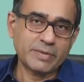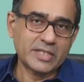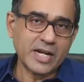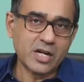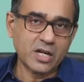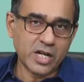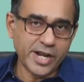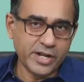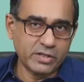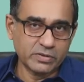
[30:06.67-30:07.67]
And that
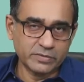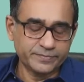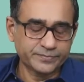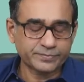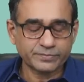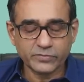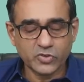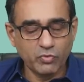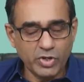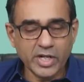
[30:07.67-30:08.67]
trend
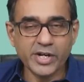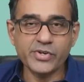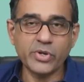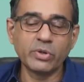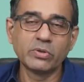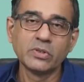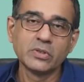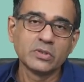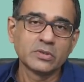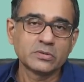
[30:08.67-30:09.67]
will continue
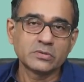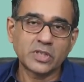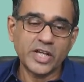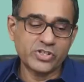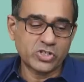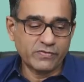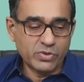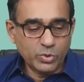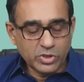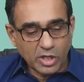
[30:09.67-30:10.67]
rest of
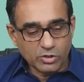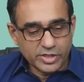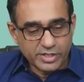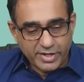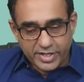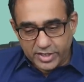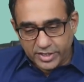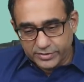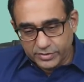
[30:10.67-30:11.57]
2023.